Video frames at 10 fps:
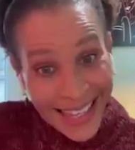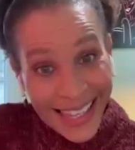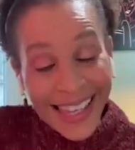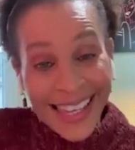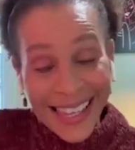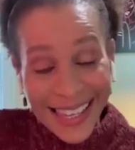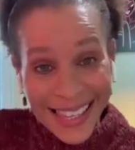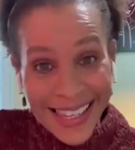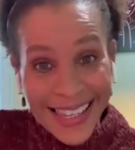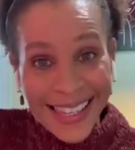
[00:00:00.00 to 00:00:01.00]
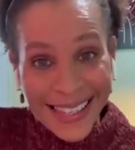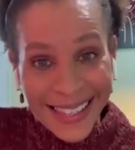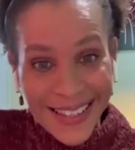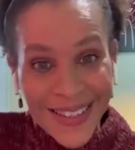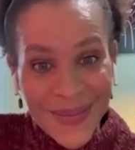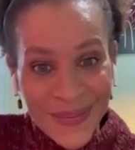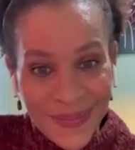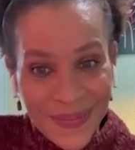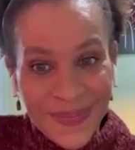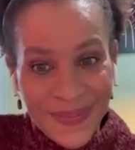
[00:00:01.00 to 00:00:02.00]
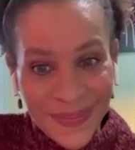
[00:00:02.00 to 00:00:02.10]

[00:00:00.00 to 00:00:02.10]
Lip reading: It's like not just